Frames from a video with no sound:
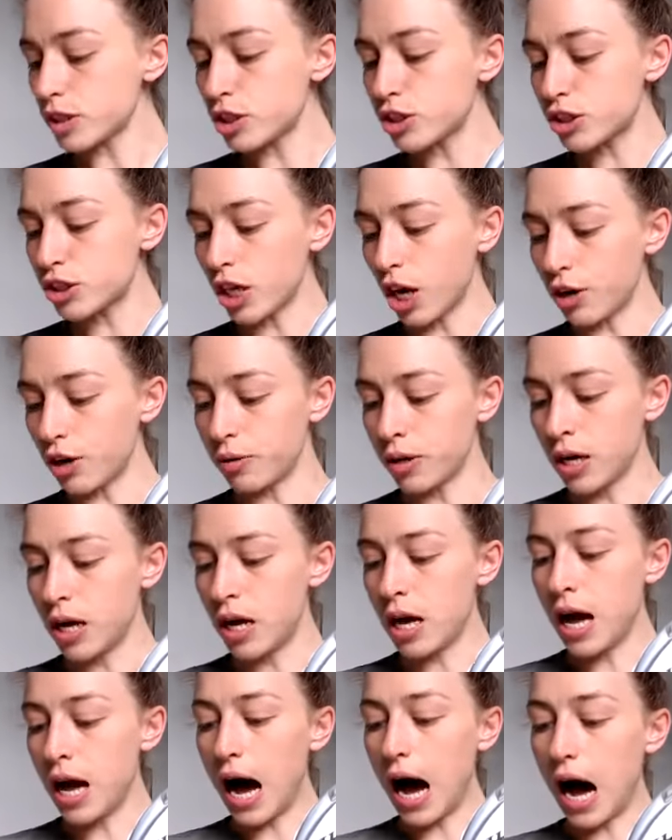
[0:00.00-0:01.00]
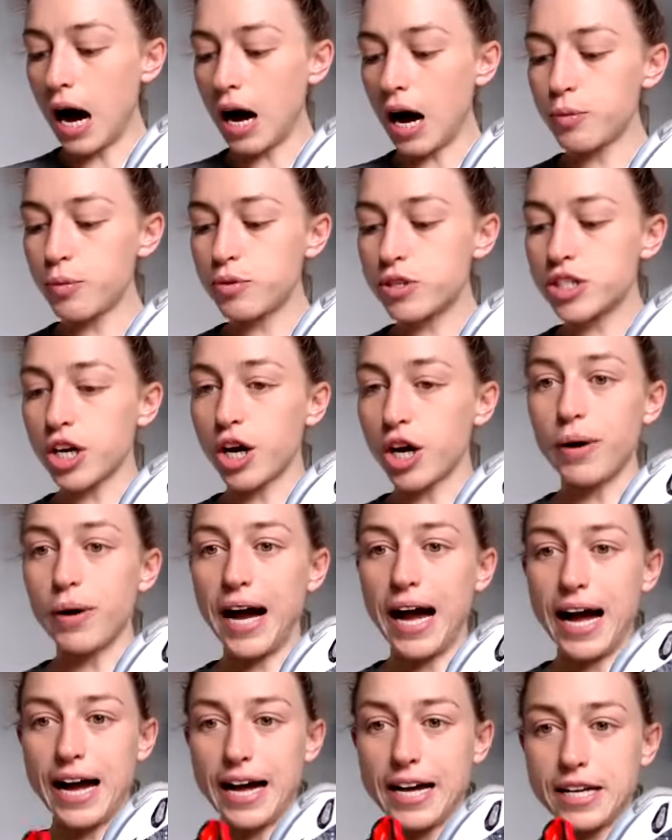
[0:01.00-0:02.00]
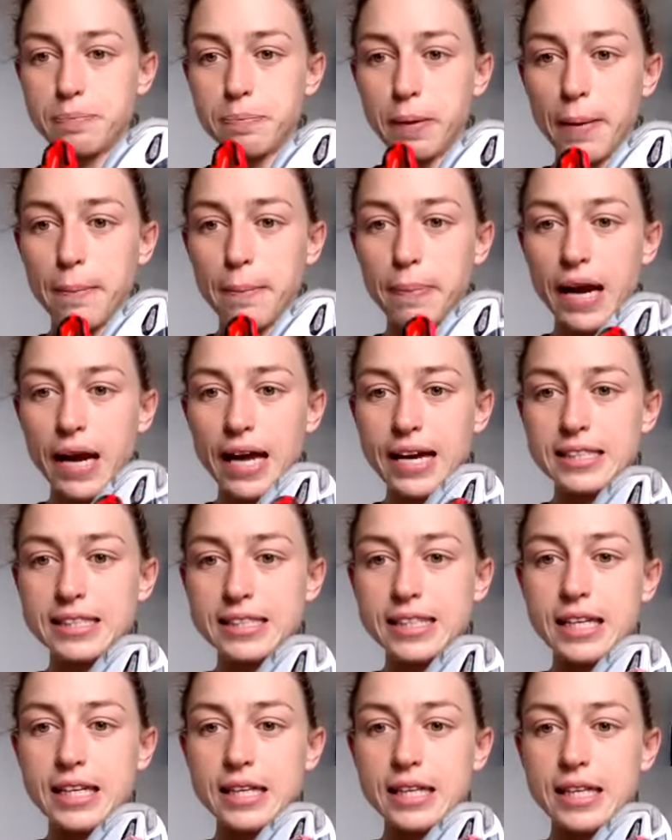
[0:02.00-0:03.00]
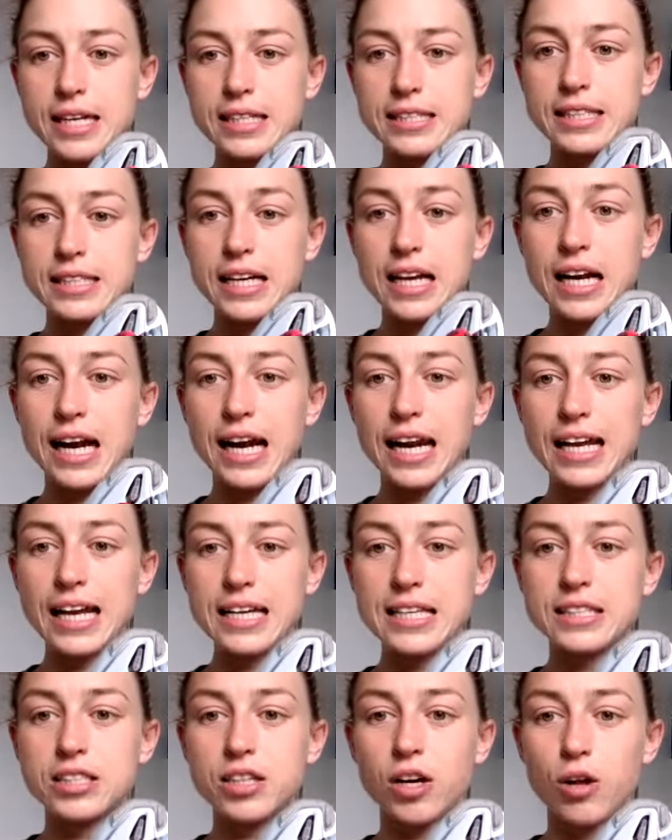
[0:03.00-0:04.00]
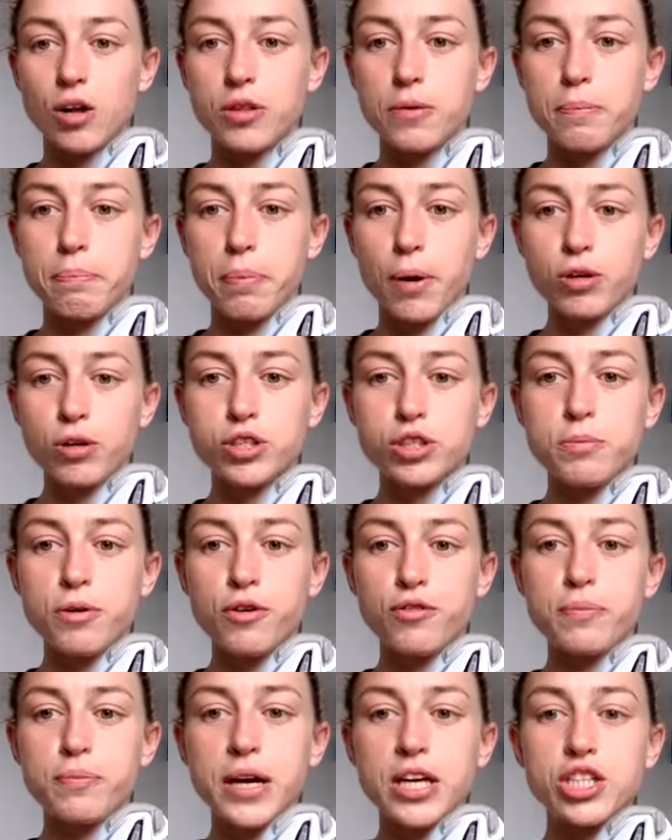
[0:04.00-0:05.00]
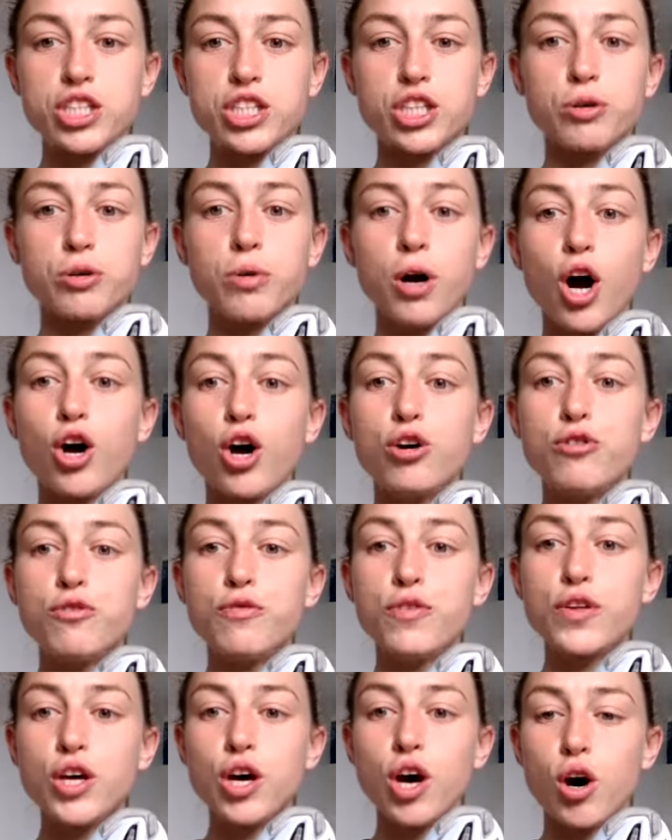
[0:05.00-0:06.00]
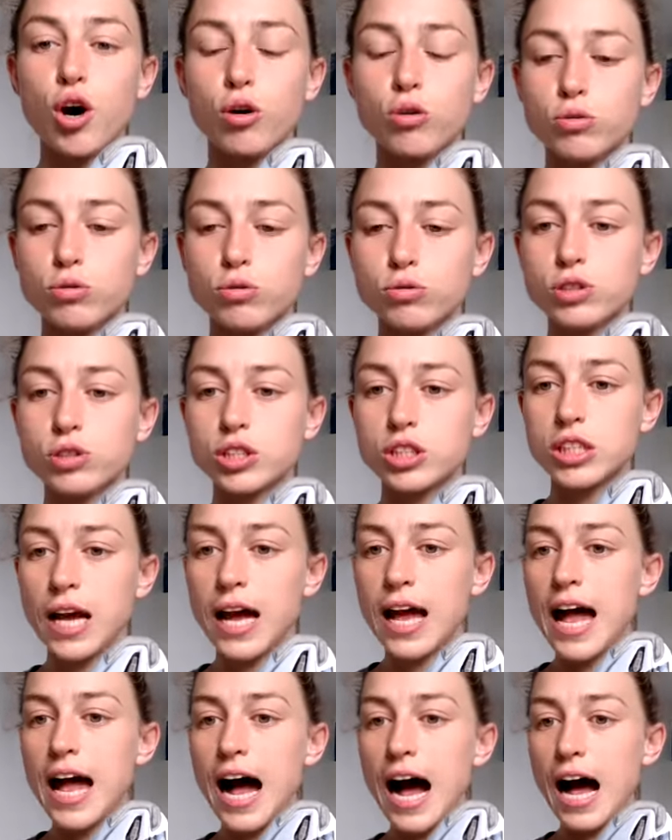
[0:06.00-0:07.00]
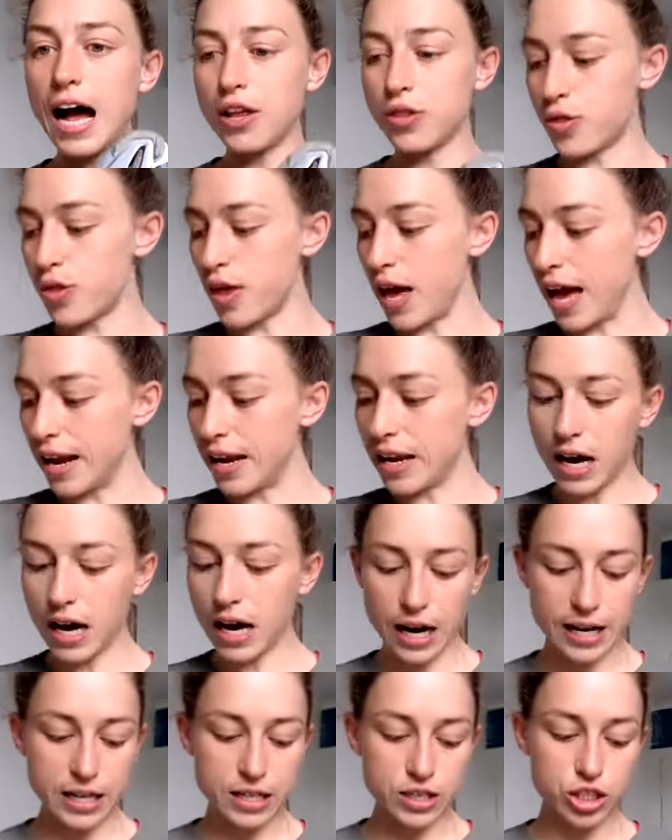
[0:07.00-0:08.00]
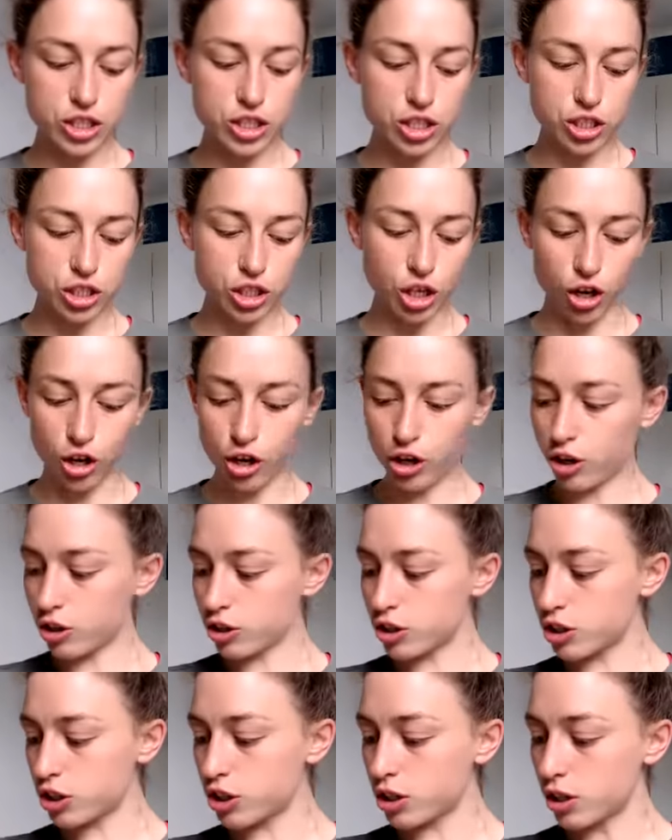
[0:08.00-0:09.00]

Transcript: So I would go ahead by placing this cleat on the bottom of my shoe over the holes, and then I insert